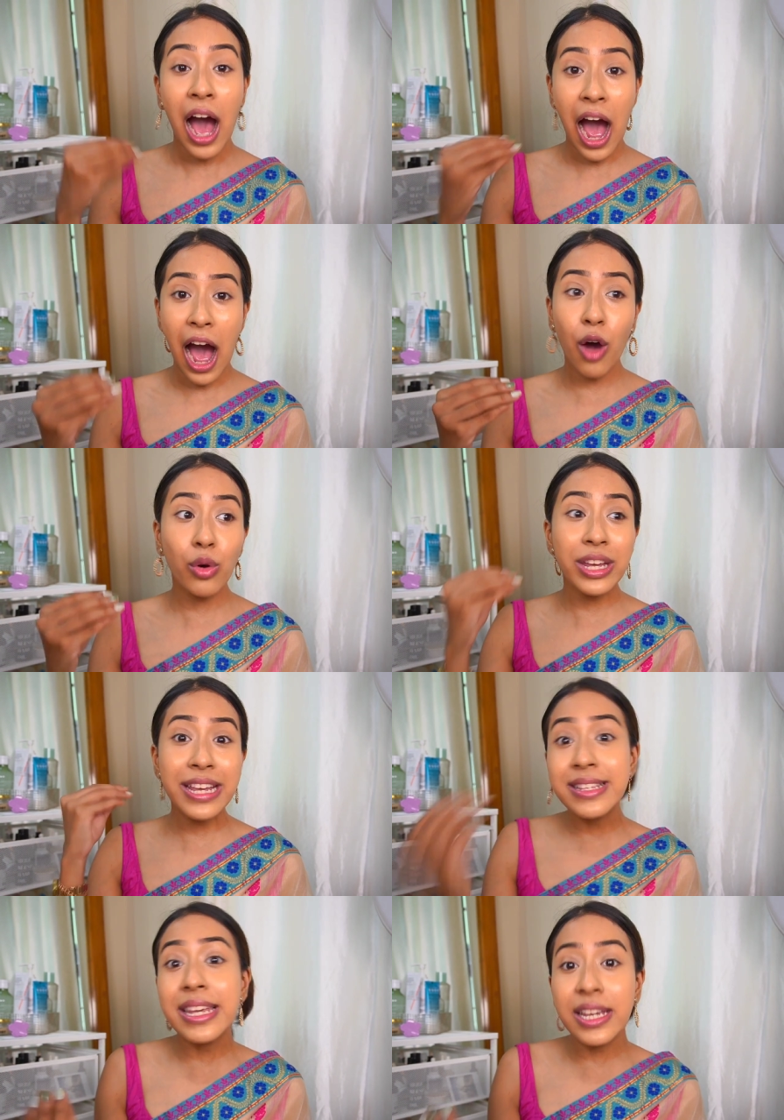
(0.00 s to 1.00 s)
how
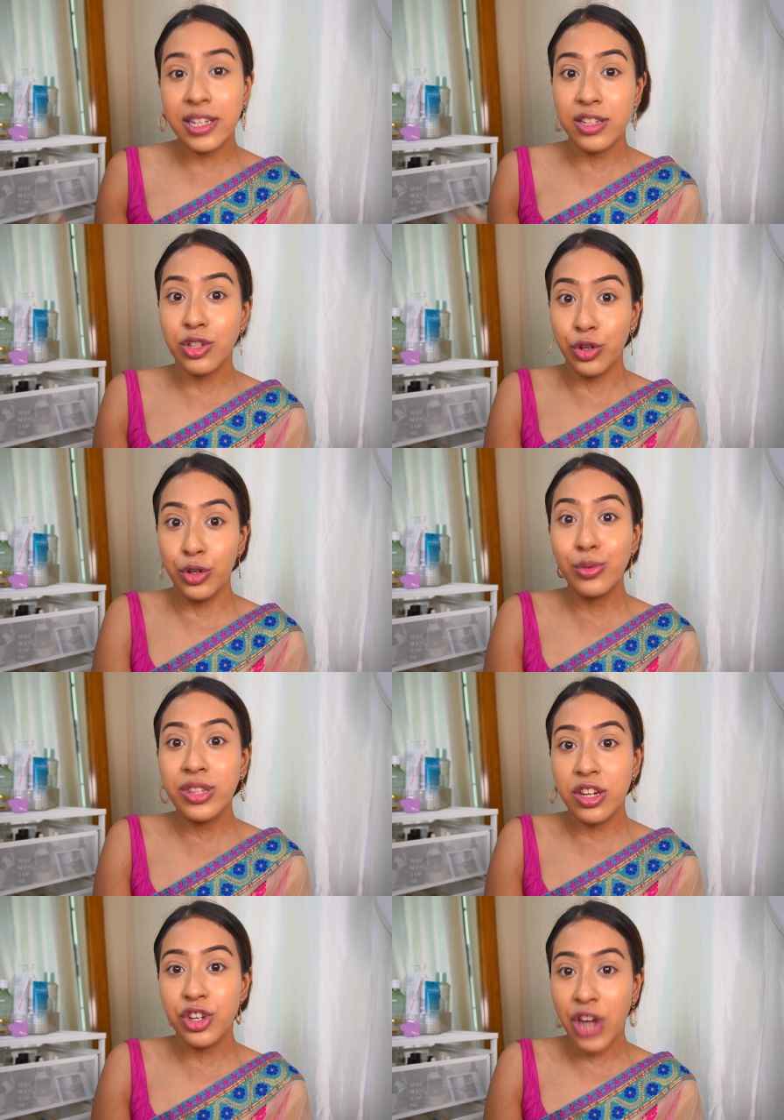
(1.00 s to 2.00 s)
easy it is to use
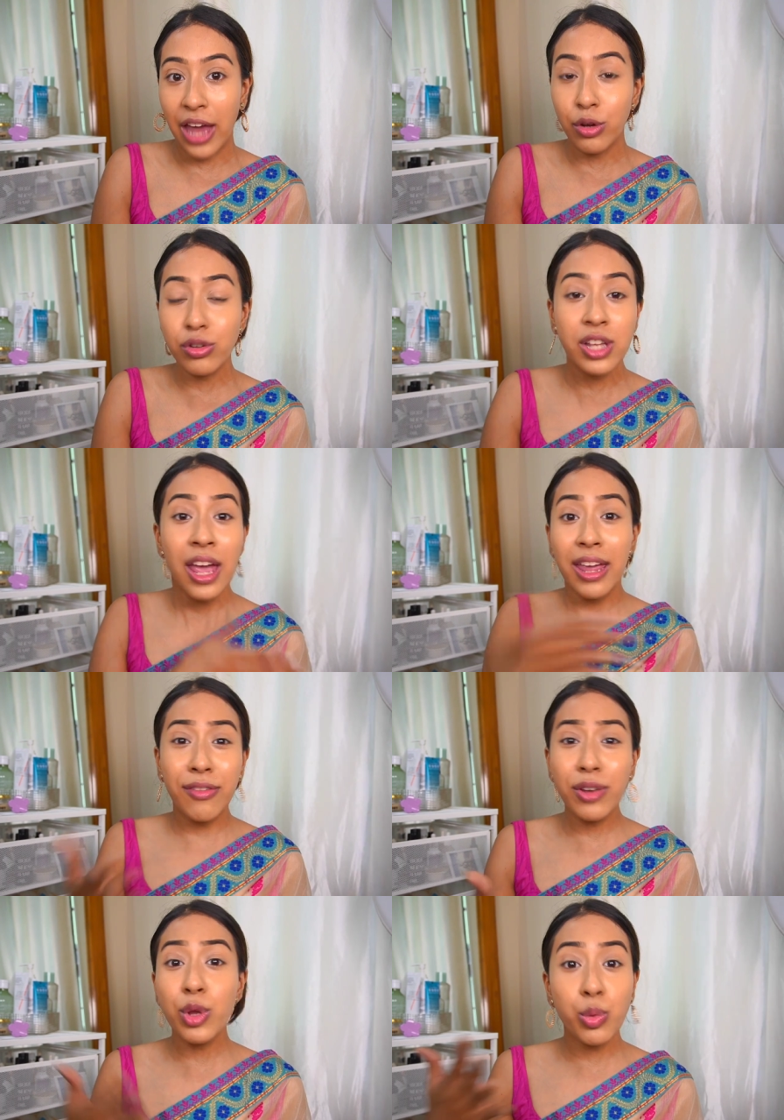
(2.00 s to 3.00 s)
these shadows.
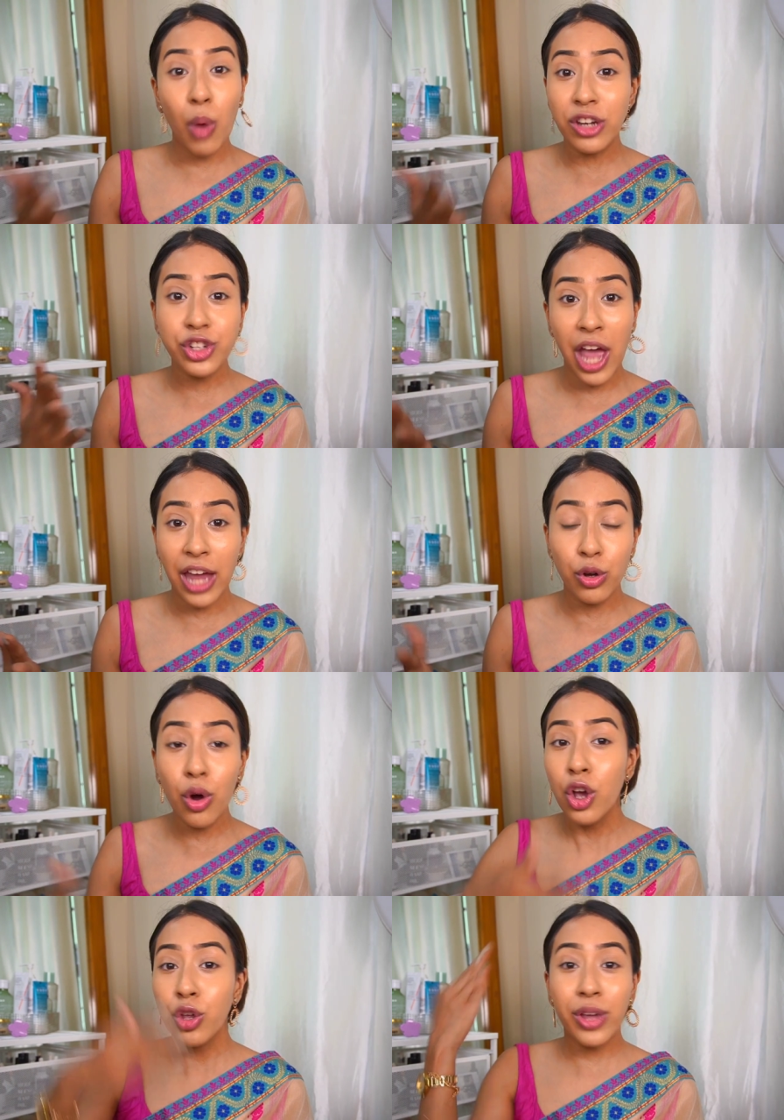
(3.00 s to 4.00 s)
Even with 1
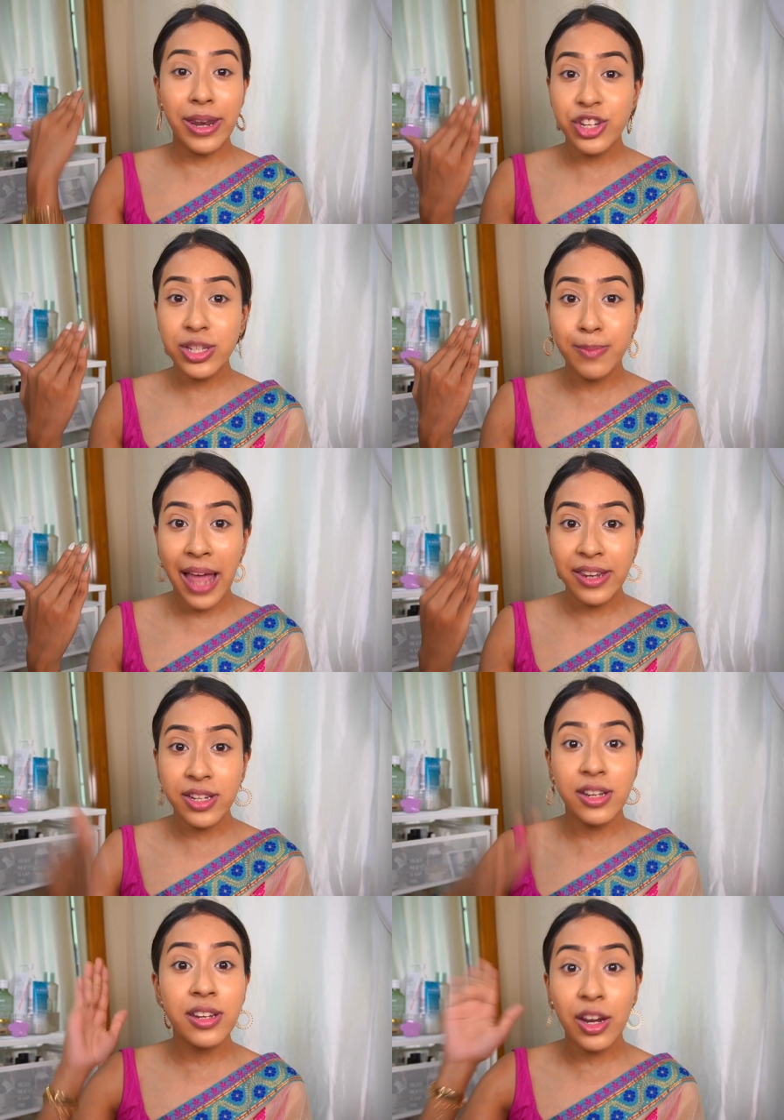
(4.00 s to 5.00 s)
shadow, you can just blend
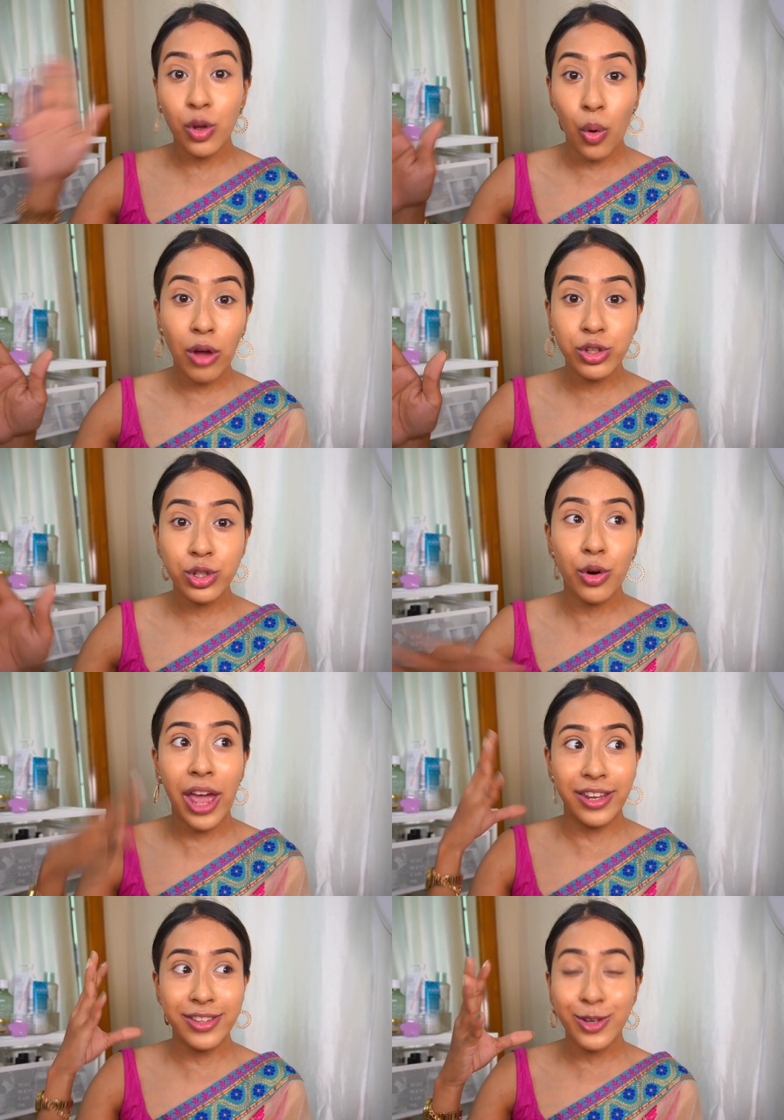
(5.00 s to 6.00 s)
it in and go out the door,
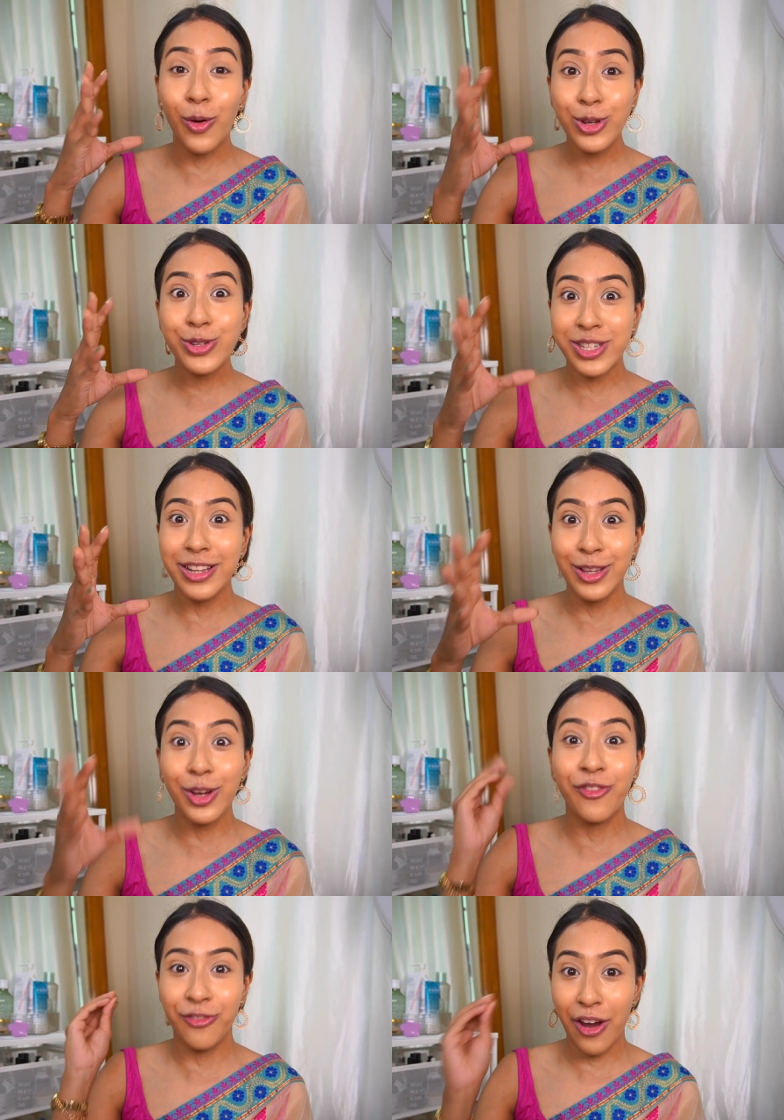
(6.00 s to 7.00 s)
and it's going to still look
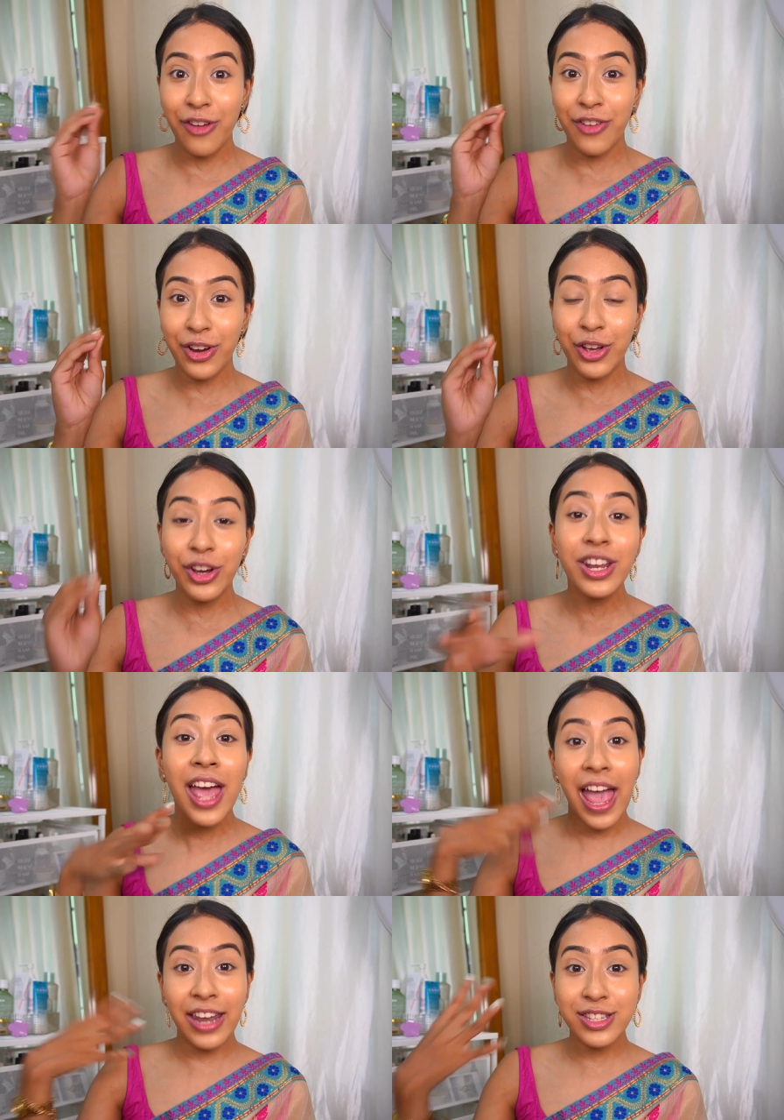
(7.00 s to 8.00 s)
very good,
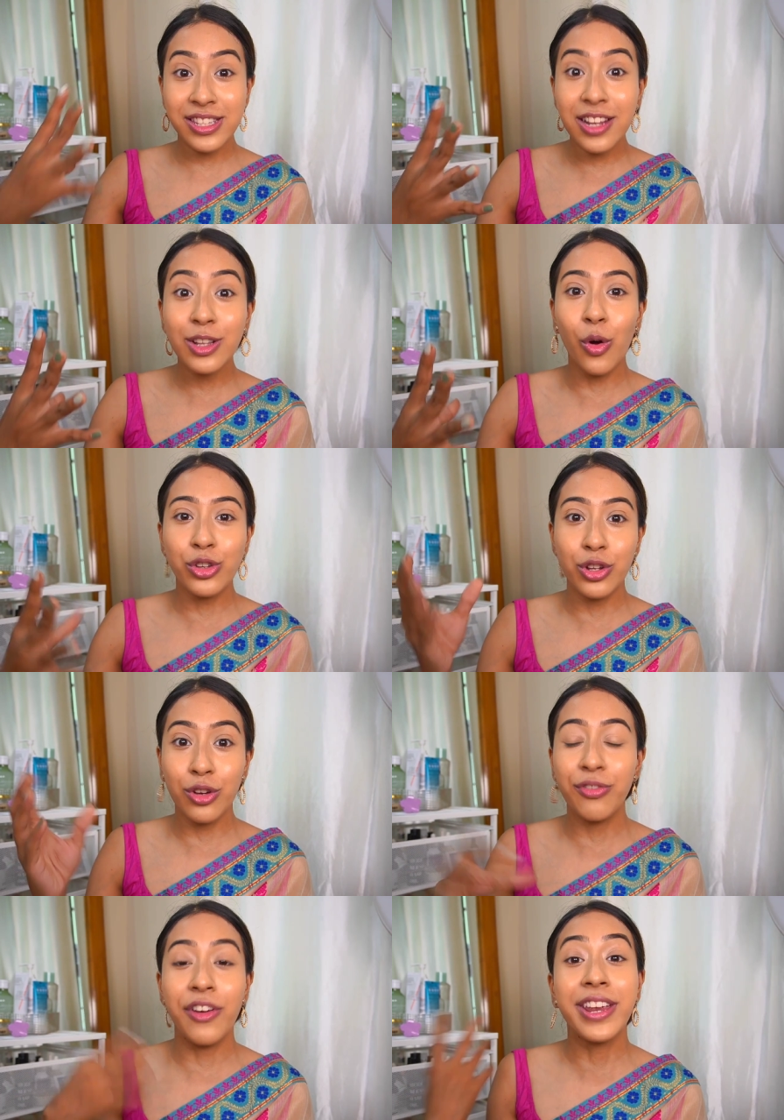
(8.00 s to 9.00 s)
and it's still going to
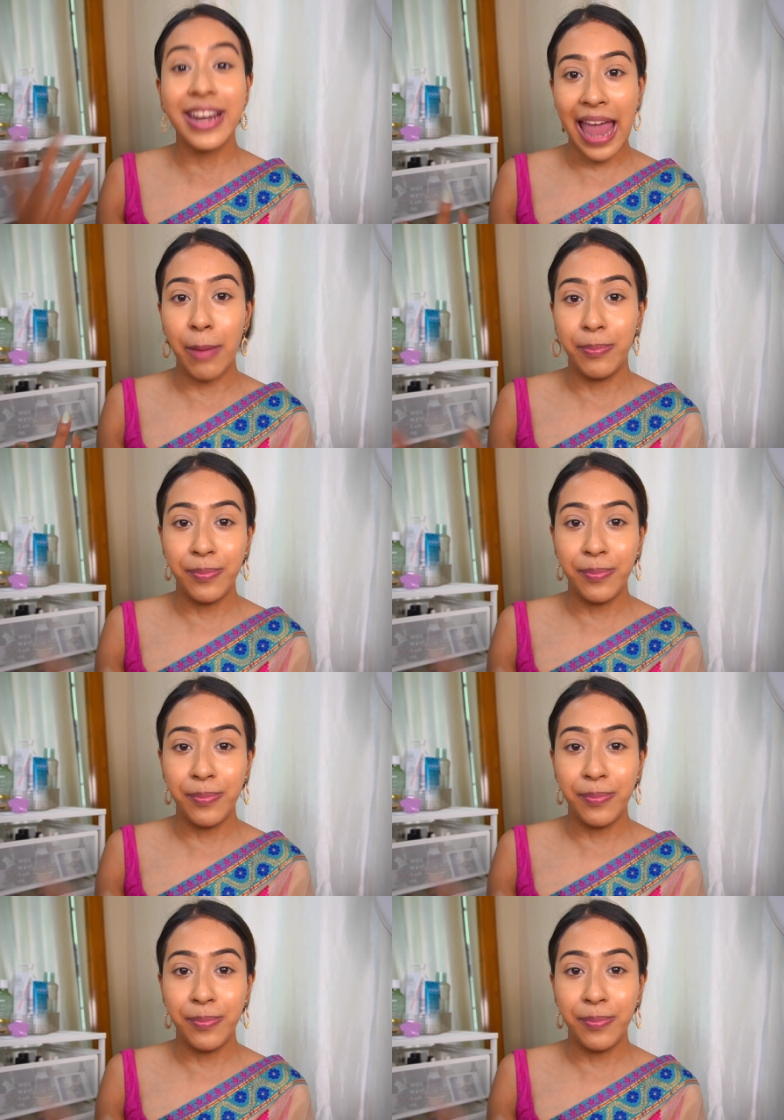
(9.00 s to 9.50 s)
look very glam.